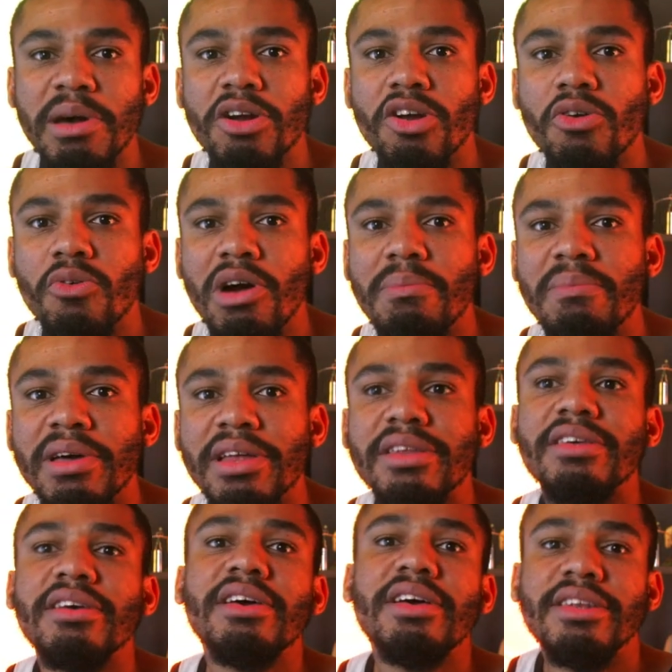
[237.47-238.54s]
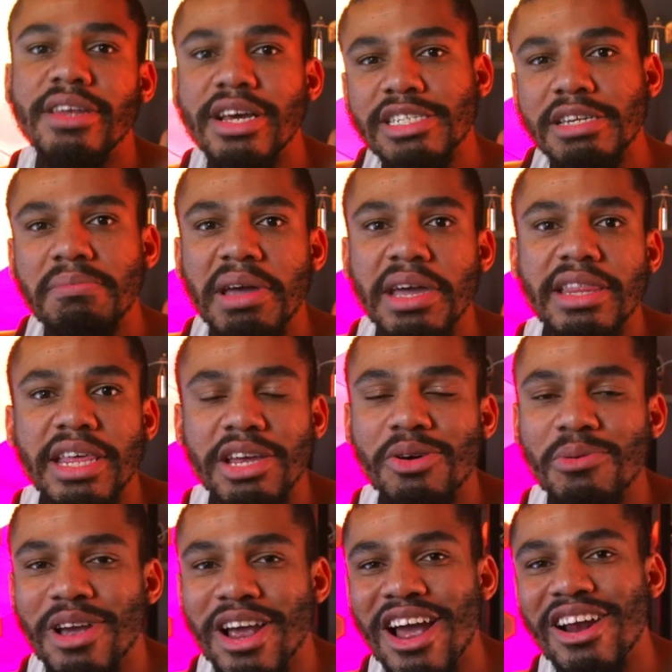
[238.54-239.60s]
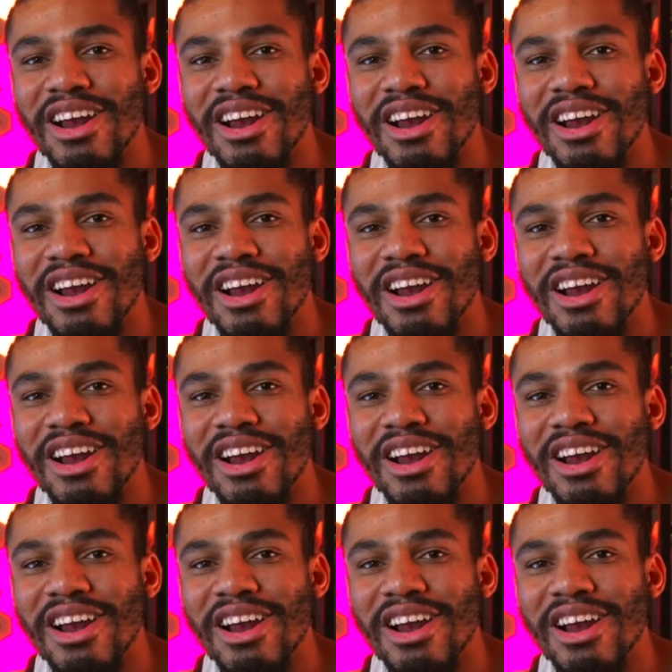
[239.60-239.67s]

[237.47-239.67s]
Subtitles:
better equipment doesn't mean that your